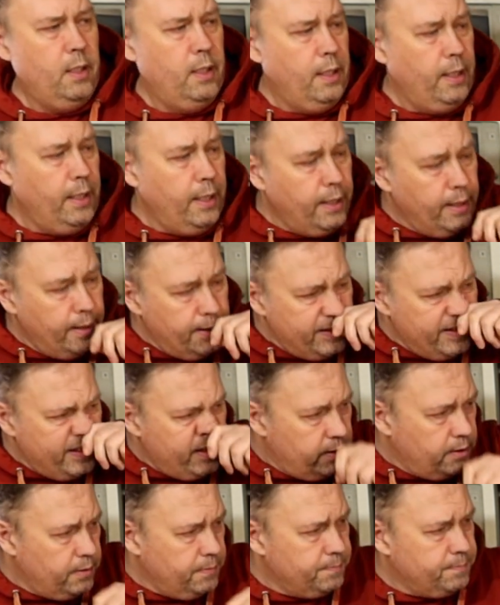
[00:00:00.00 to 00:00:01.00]
And
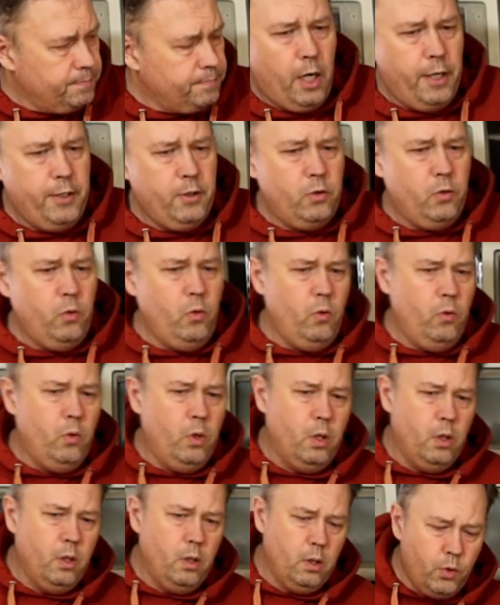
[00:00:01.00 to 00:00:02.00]
I do
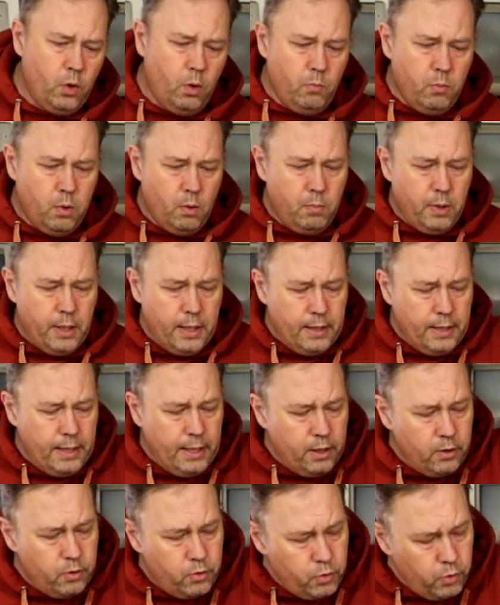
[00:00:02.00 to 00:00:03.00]
probably
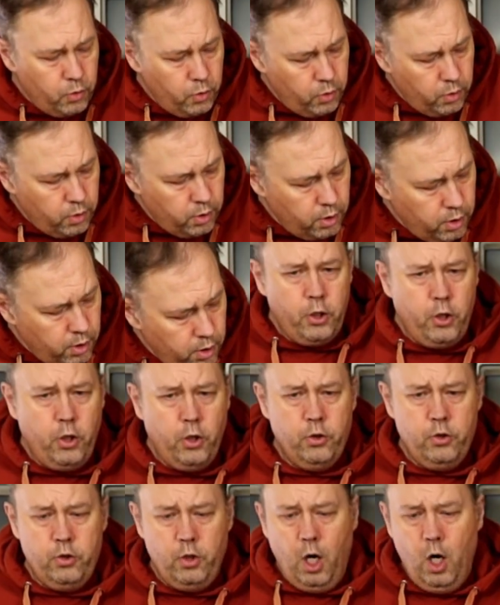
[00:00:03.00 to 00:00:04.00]
need to
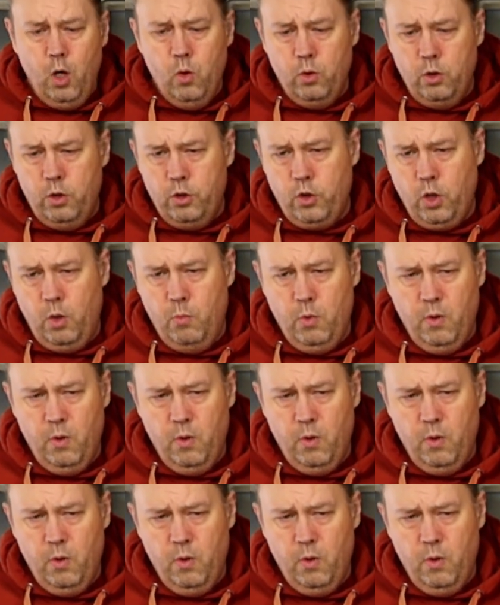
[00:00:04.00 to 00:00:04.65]
cut out some